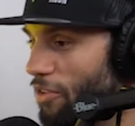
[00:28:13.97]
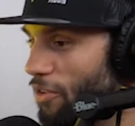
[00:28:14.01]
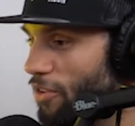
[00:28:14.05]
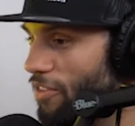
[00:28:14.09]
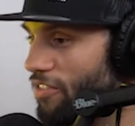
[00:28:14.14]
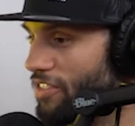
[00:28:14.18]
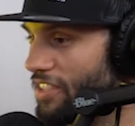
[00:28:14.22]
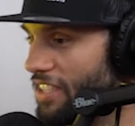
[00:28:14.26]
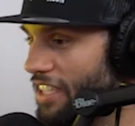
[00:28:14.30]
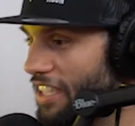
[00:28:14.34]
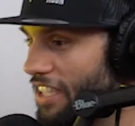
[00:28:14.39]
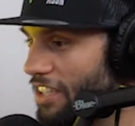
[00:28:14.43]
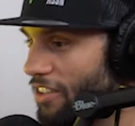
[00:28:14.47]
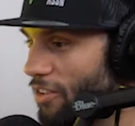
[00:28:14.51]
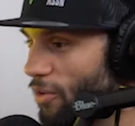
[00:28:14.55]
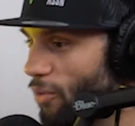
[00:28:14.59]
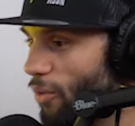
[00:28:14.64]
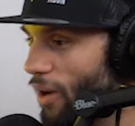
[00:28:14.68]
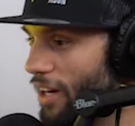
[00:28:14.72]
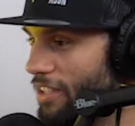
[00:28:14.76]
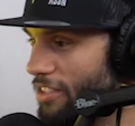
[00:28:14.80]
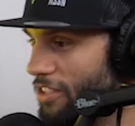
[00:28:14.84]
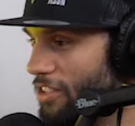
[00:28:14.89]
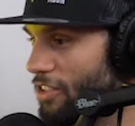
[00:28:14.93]
the UFC
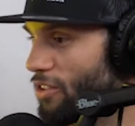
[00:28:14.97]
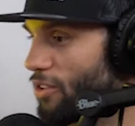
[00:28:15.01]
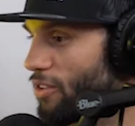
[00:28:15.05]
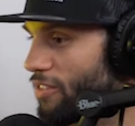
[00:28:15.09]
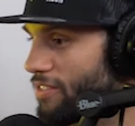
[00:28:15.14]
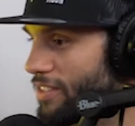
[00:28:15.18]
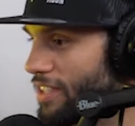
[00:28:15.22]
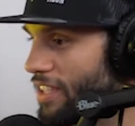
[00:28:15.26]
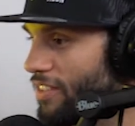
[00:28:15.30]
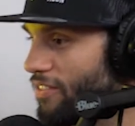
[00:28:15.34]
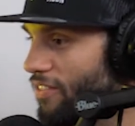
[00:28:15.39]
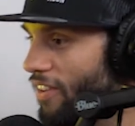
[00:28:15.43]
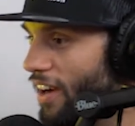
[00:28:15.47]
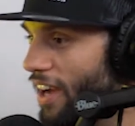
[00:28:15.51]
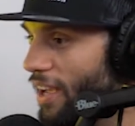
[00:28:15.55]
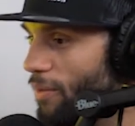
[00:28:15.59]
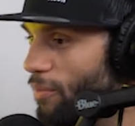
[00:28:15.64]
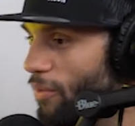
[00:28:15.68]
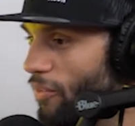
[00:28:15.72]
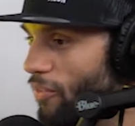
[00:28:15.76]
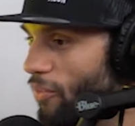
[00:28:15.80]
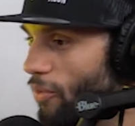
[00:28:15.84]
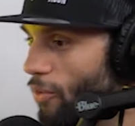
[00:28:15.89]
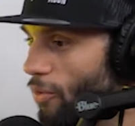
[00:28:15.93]
or watched the UFC
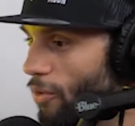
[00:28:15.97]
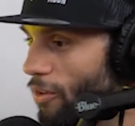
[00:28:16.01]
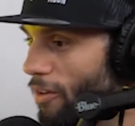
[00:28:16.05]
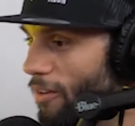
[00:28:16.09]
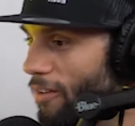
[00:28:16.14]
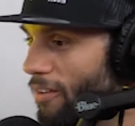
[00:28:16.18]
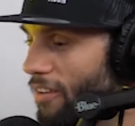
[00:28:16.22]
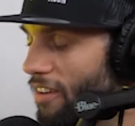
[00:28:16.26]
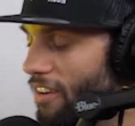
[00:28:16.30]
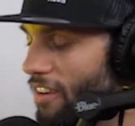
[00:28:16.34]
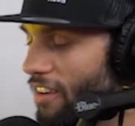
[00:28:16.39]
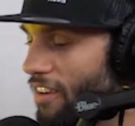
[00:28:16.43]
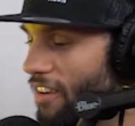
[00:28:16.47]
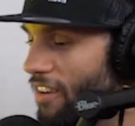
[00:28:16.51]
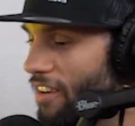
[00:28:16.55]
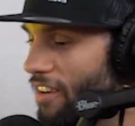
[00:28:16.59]
fight before